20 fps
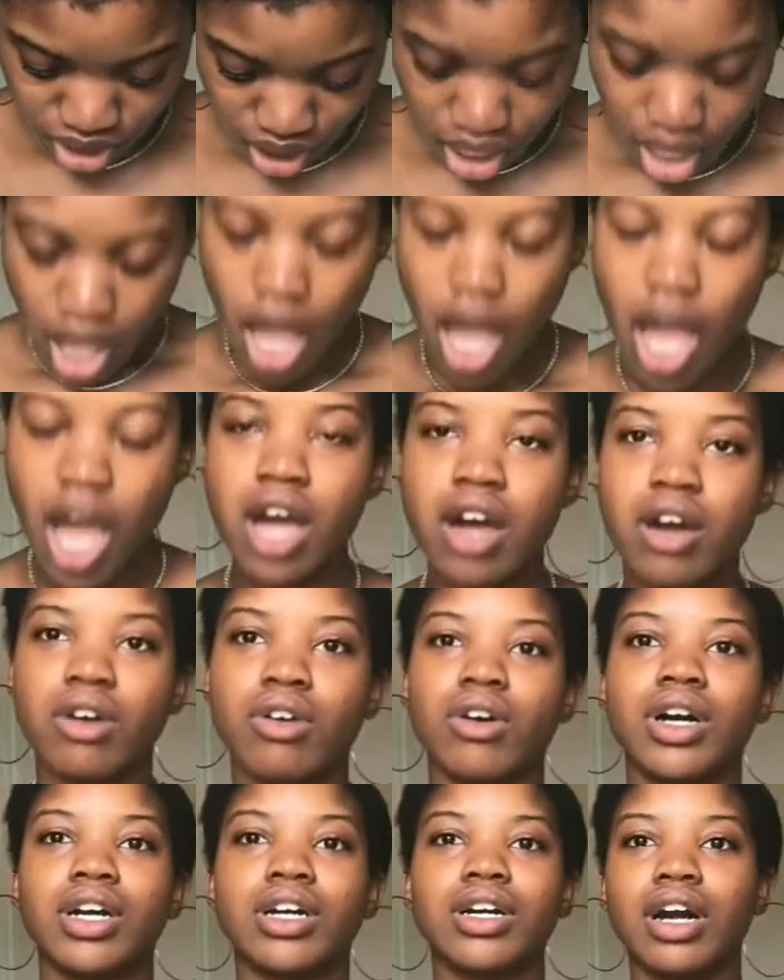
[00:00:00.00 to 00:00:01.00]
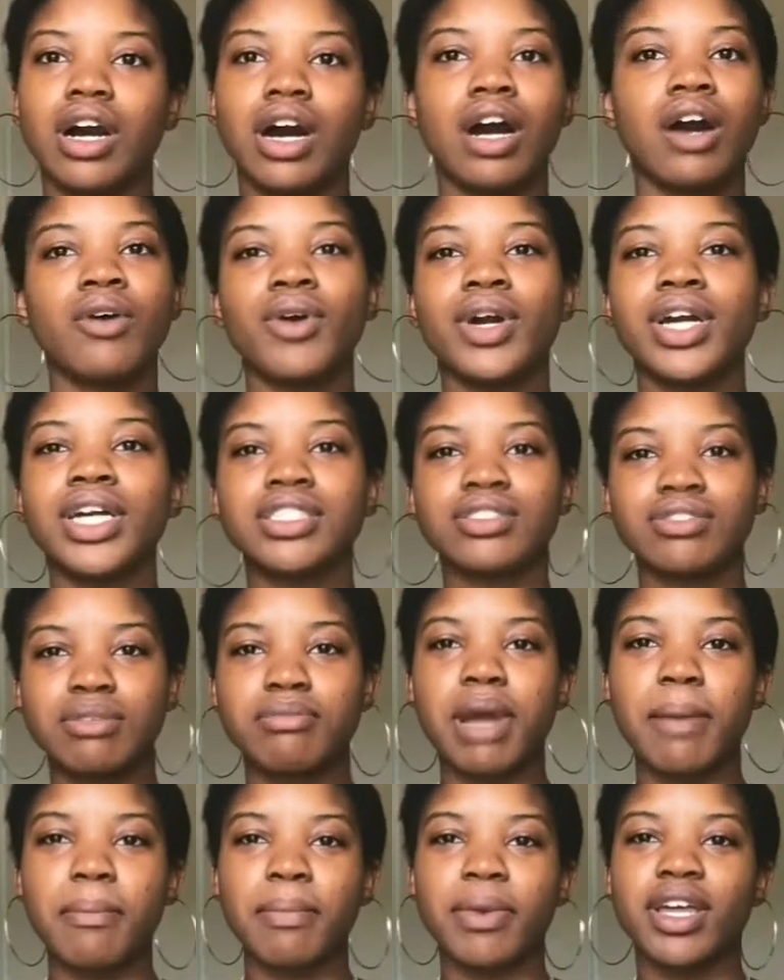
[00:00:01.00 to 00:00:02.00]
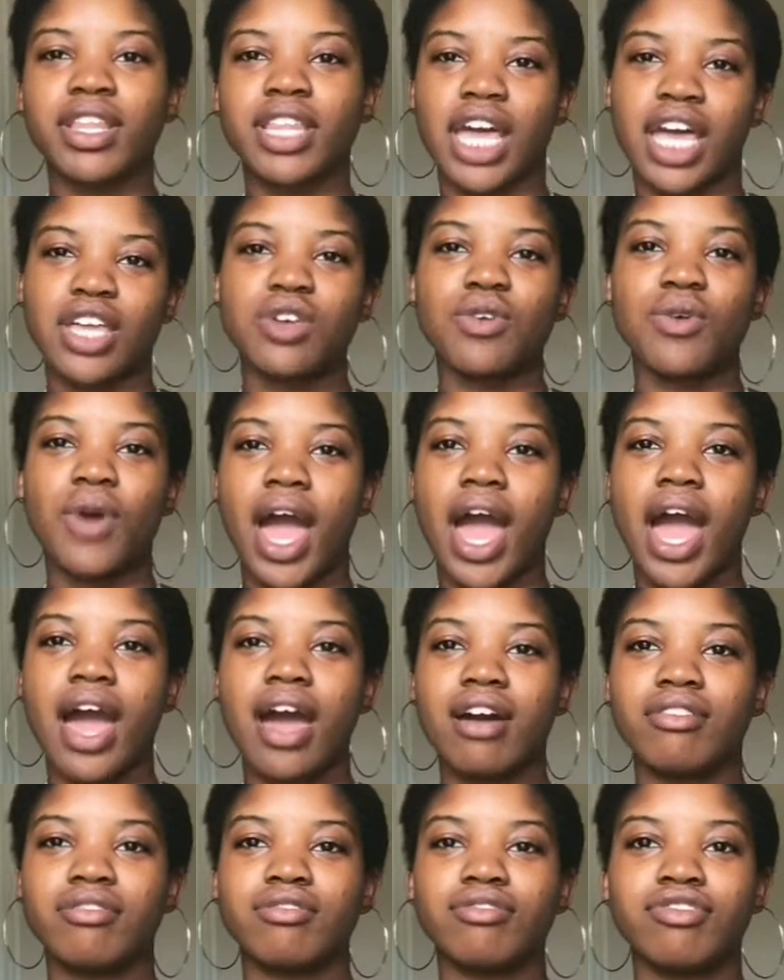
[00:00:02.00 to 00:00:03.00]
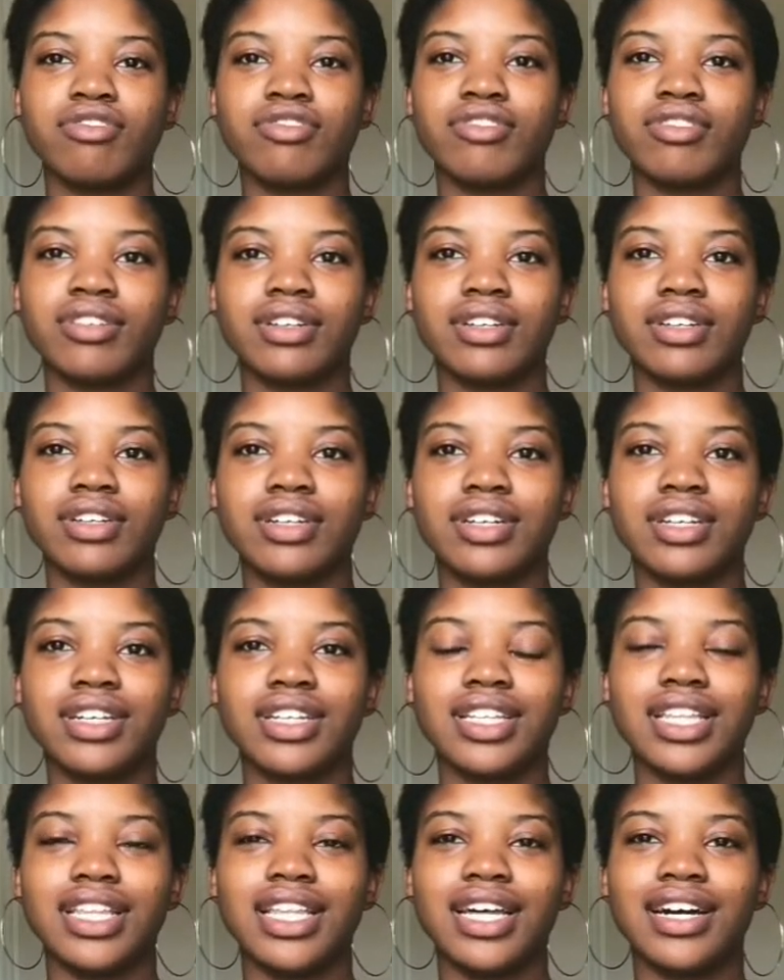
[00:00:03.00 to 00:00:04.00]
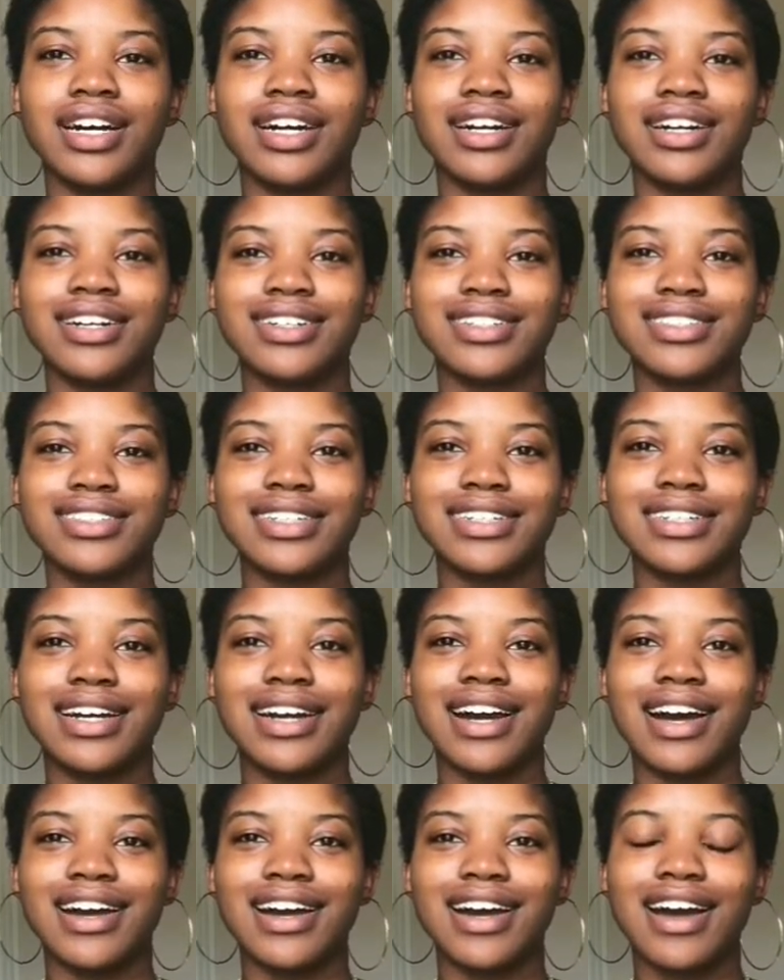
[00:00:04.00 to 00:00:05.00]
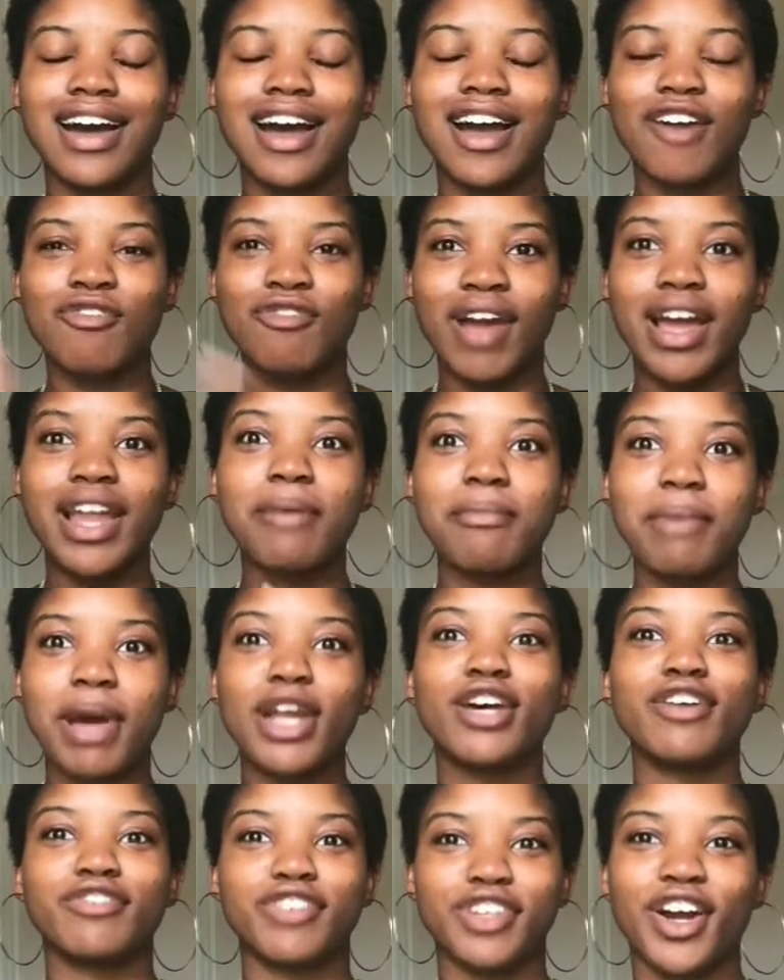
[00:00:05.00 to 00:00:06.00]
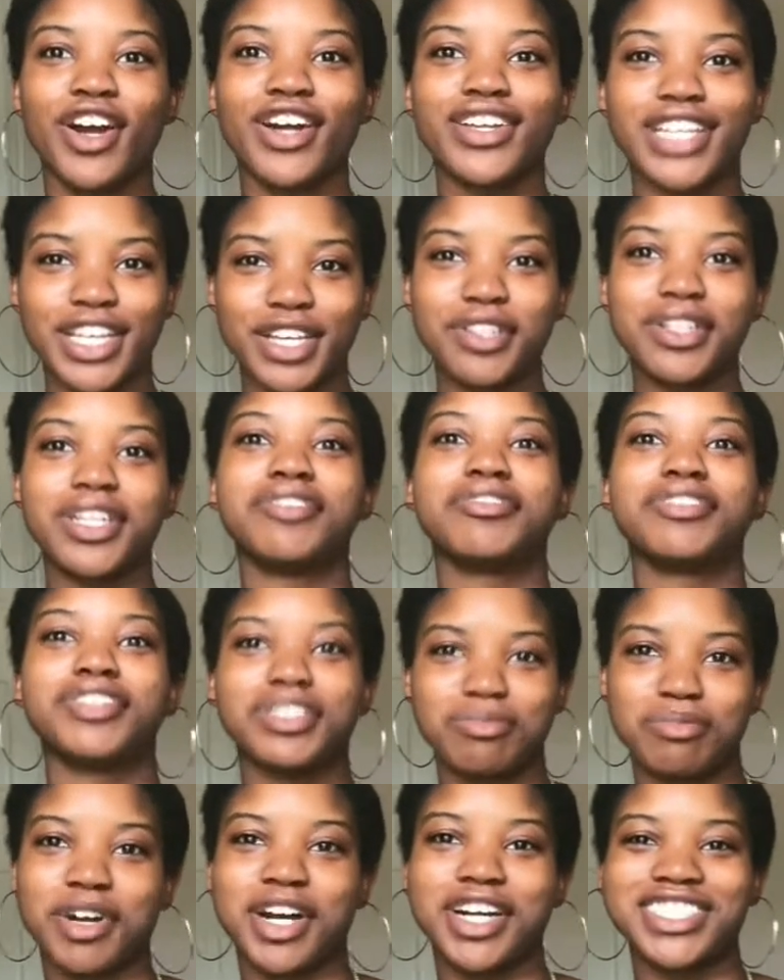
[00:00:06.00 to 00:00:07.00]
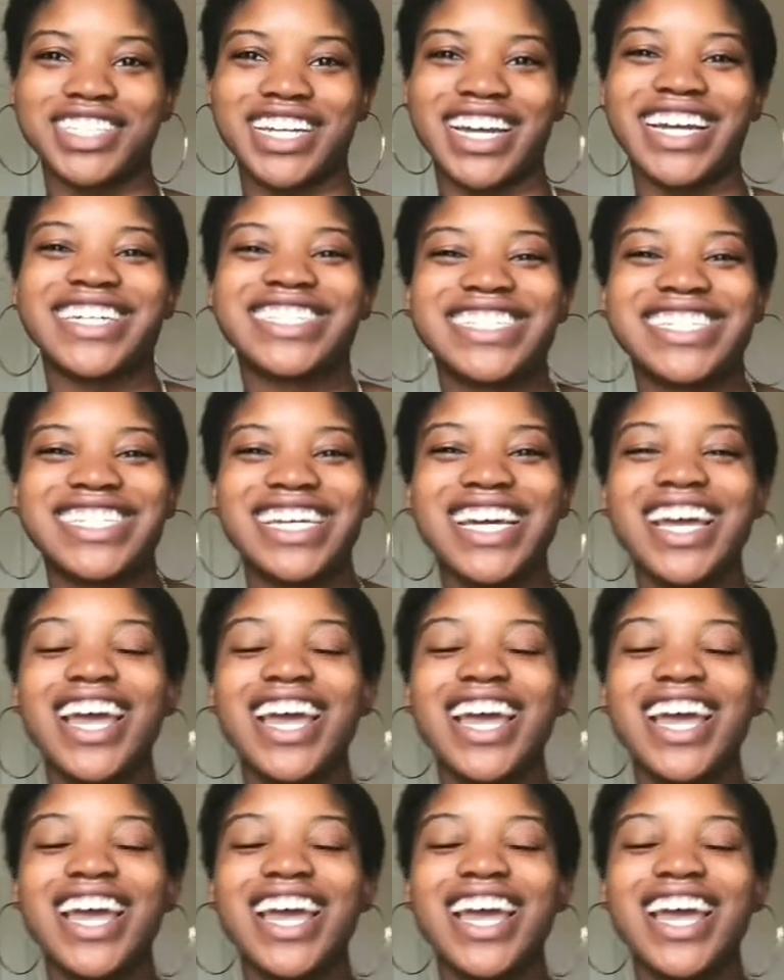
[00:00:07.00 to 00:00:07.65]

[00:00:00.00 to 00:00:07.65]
Oh. Always remember that you have the right amount of yarn that you need for your project.